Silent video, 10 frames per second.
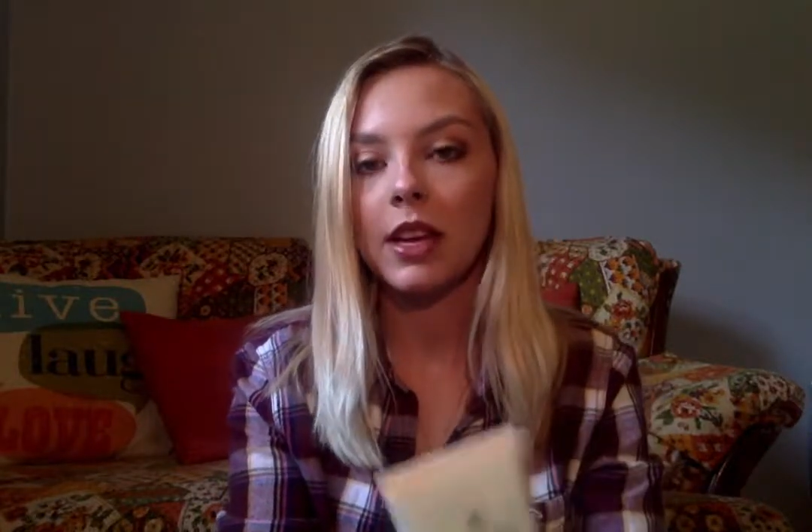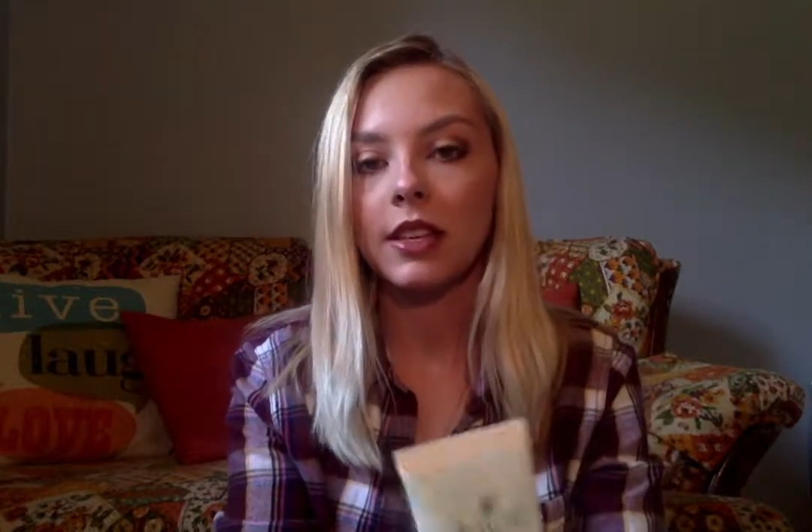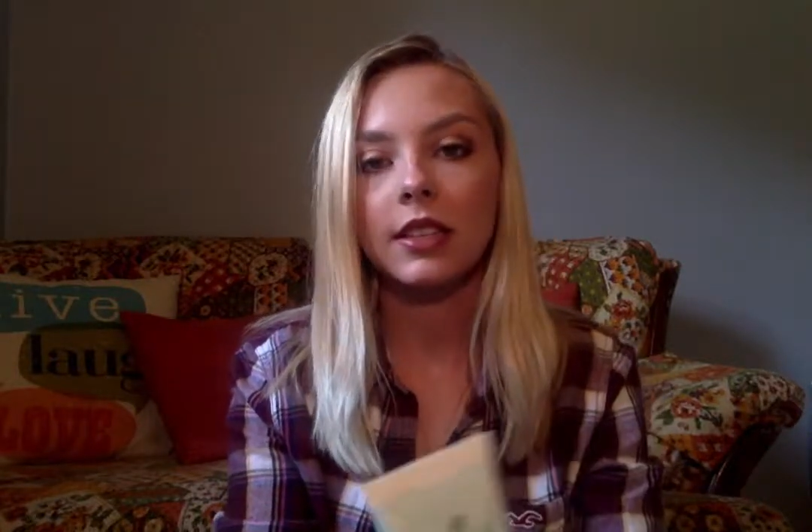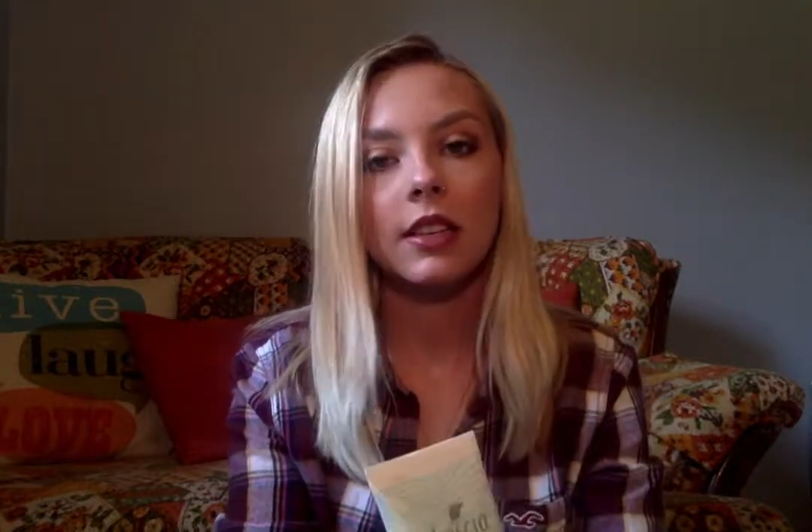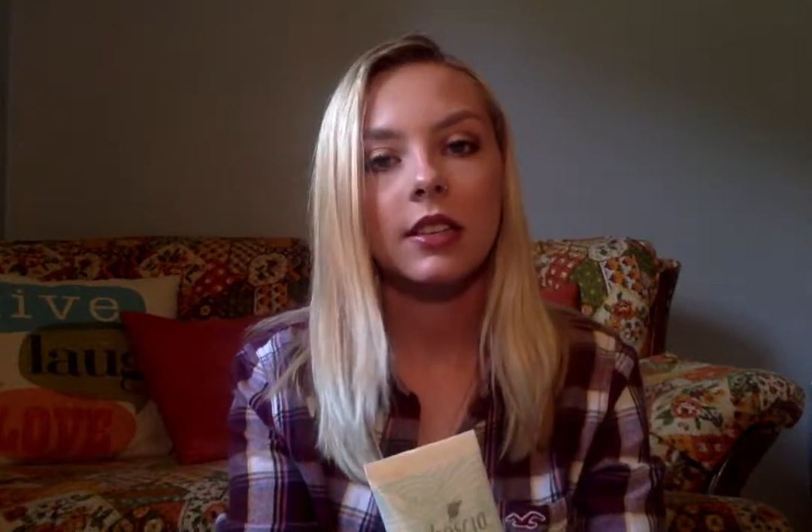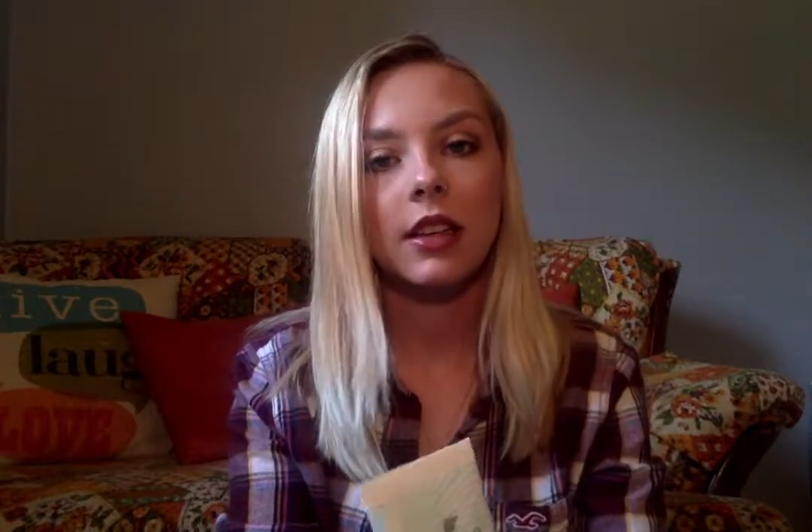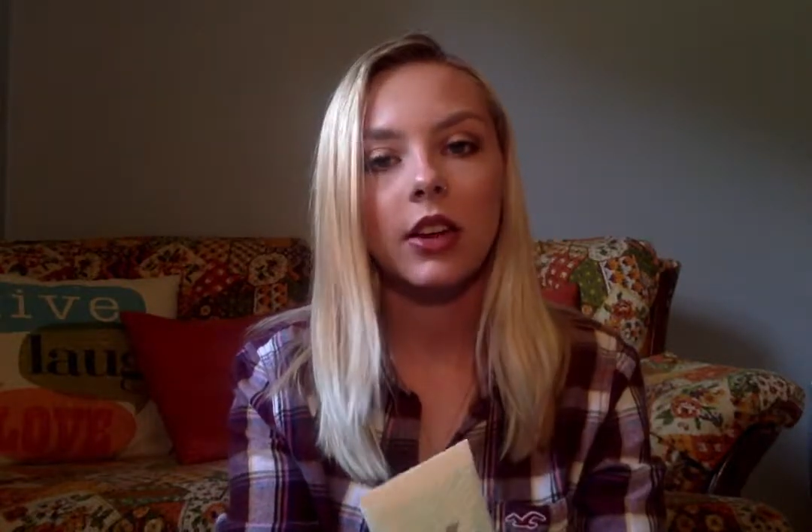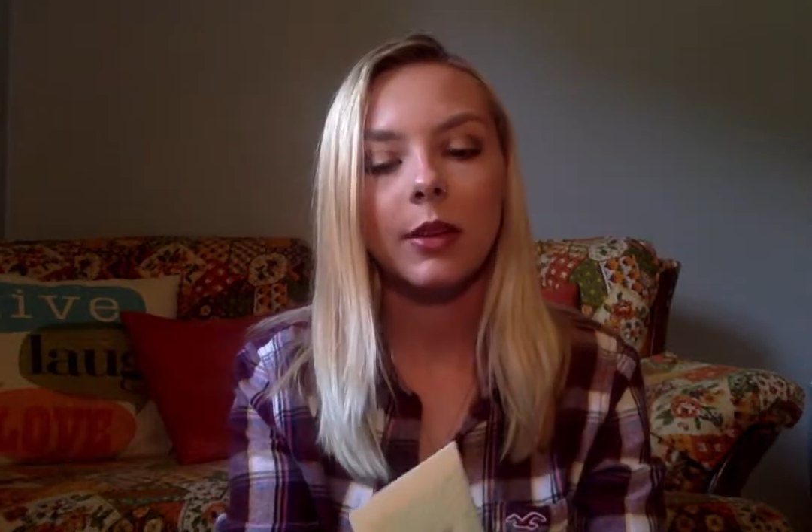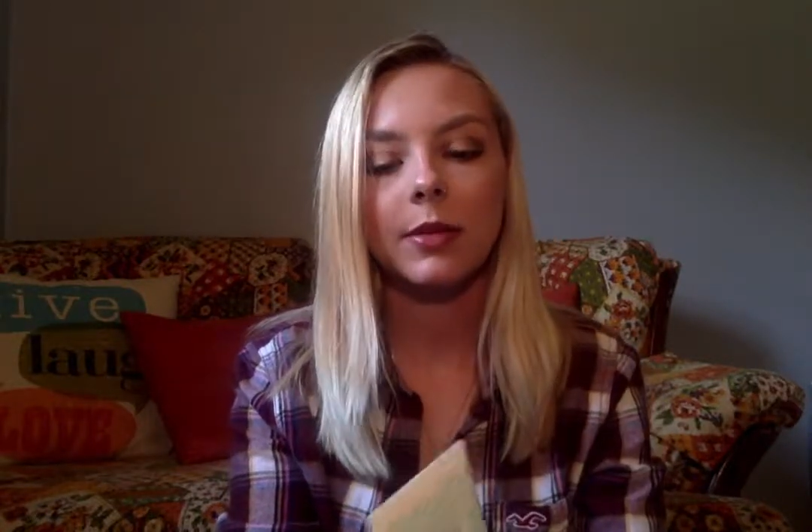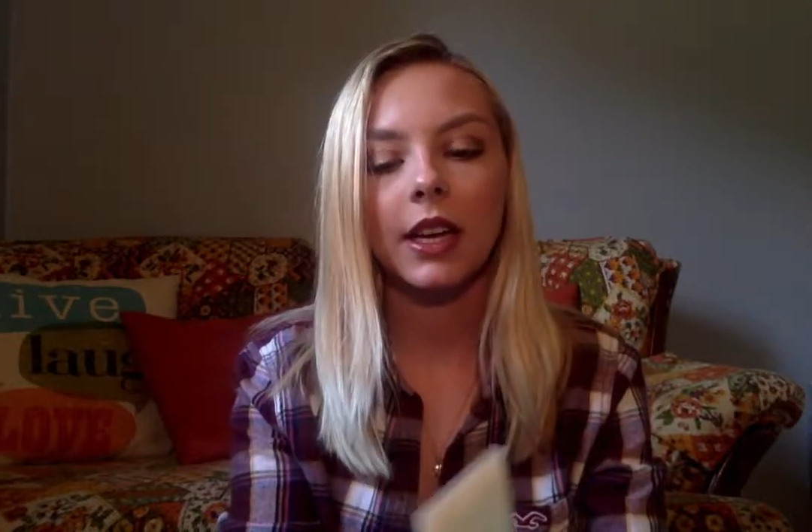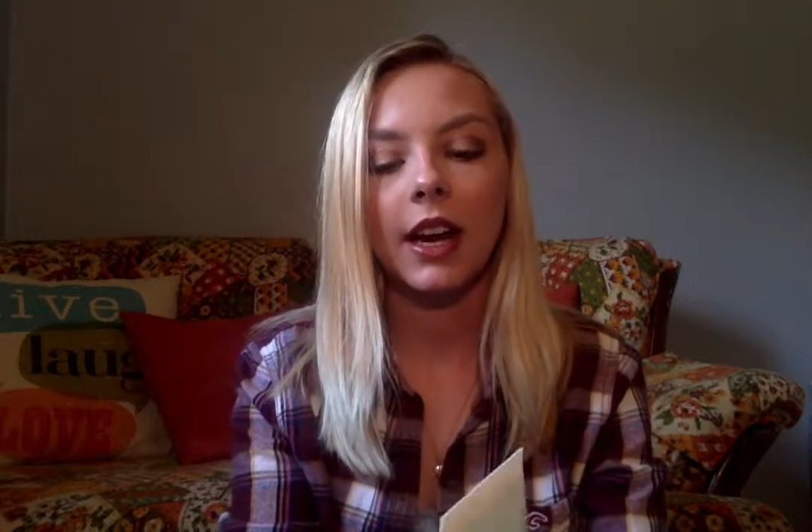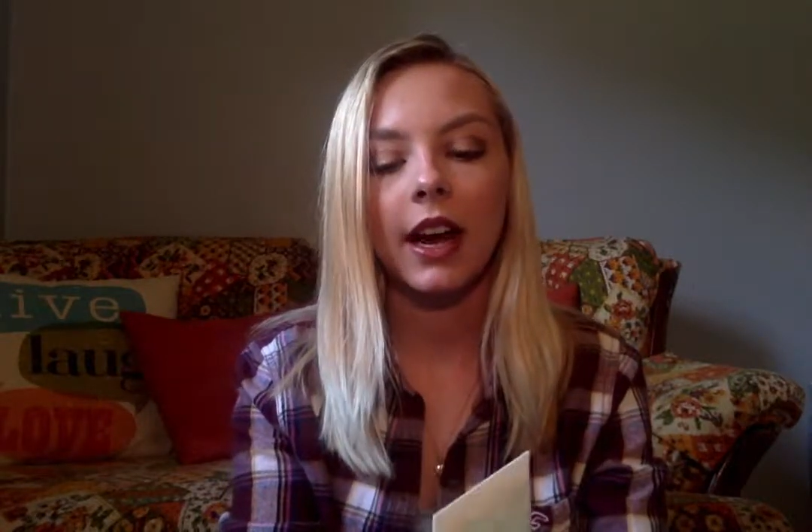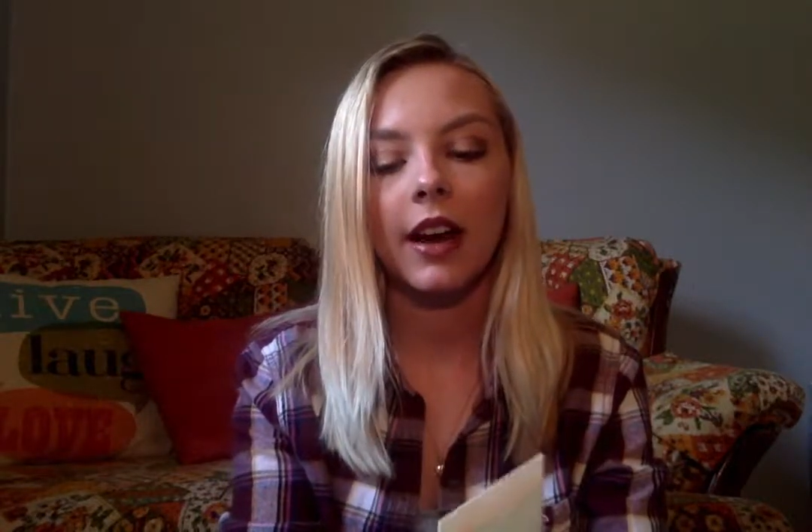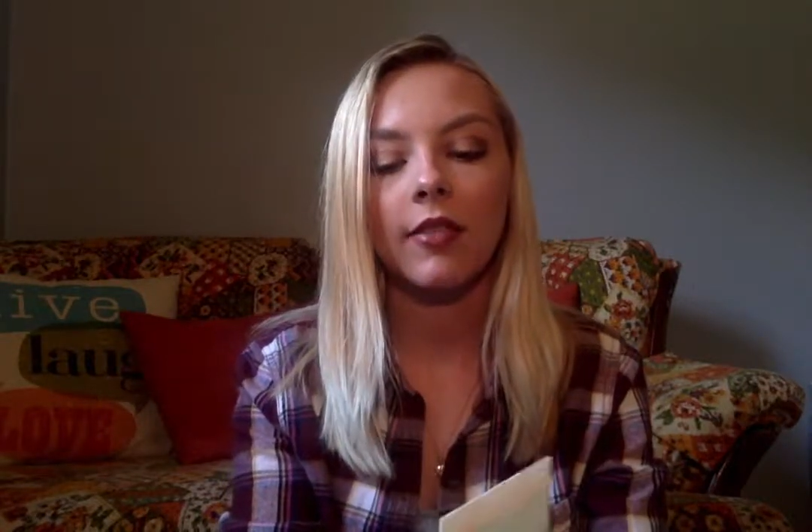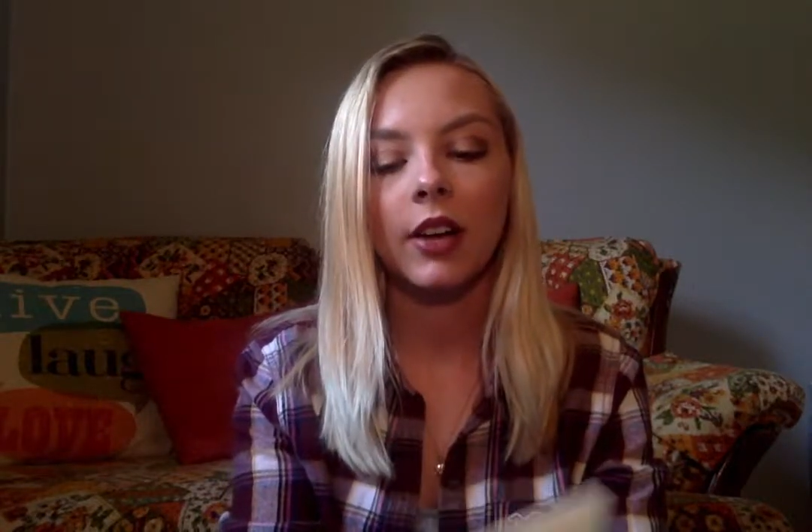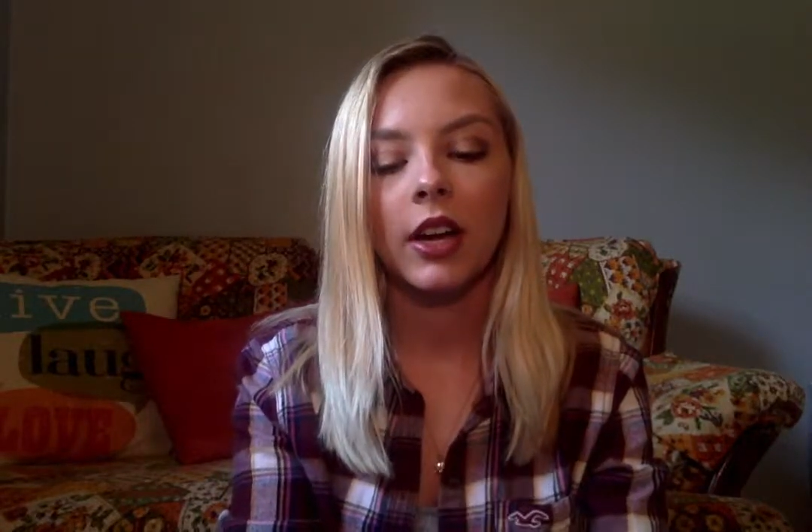and CC creams that I have.